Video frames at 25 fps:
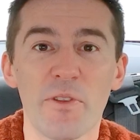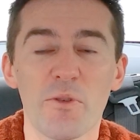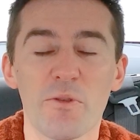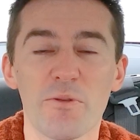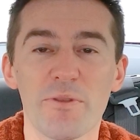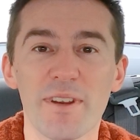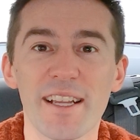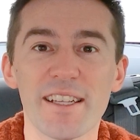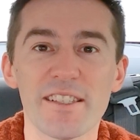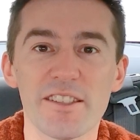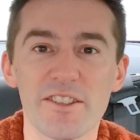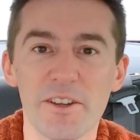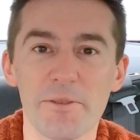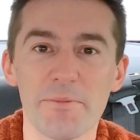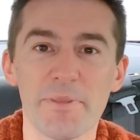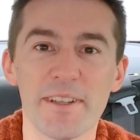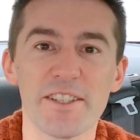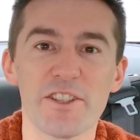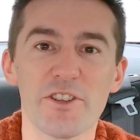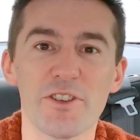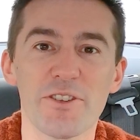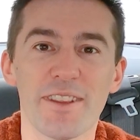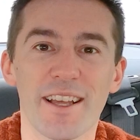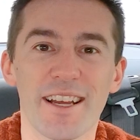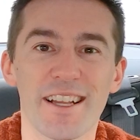Well, next time they
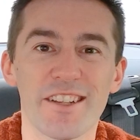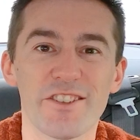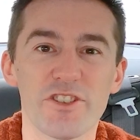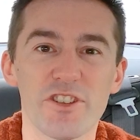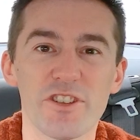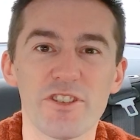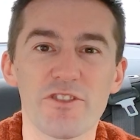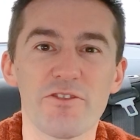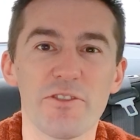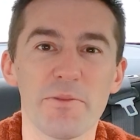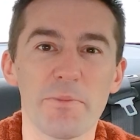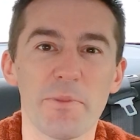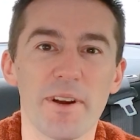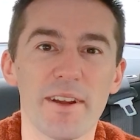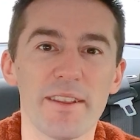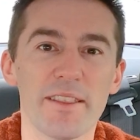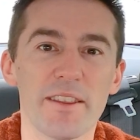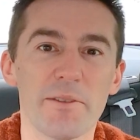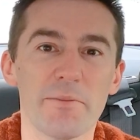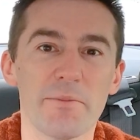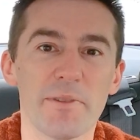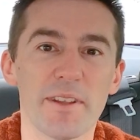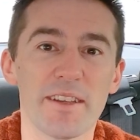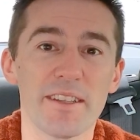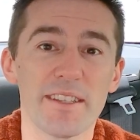do that, just remind
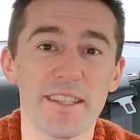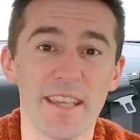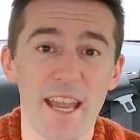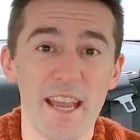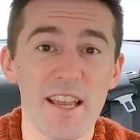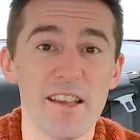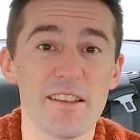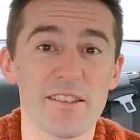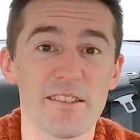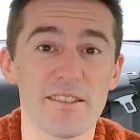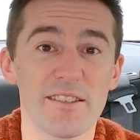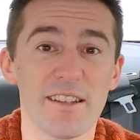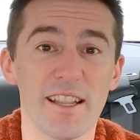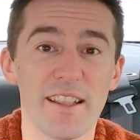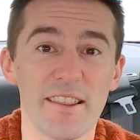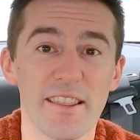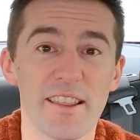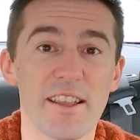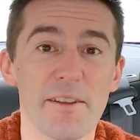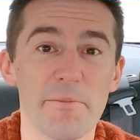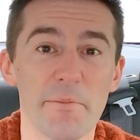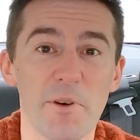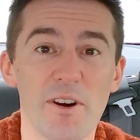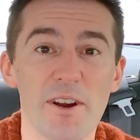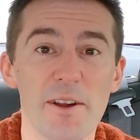them that yes,
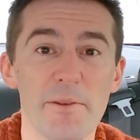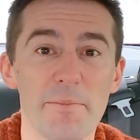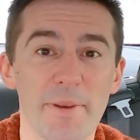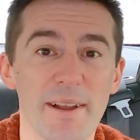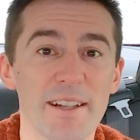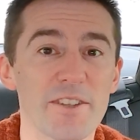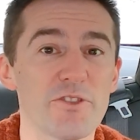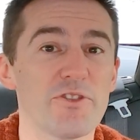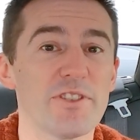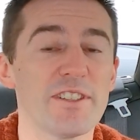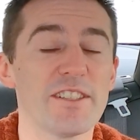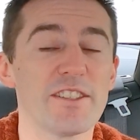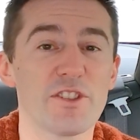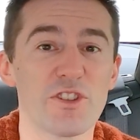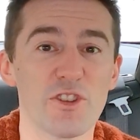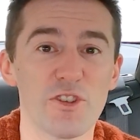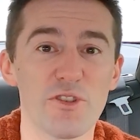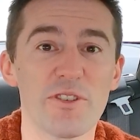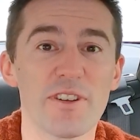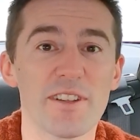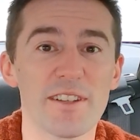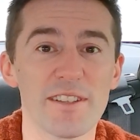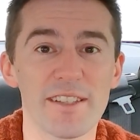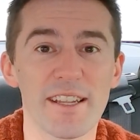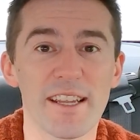lithium ion batteries do
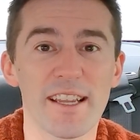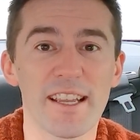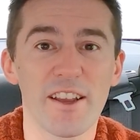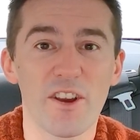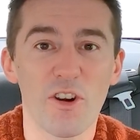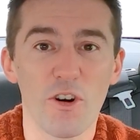contain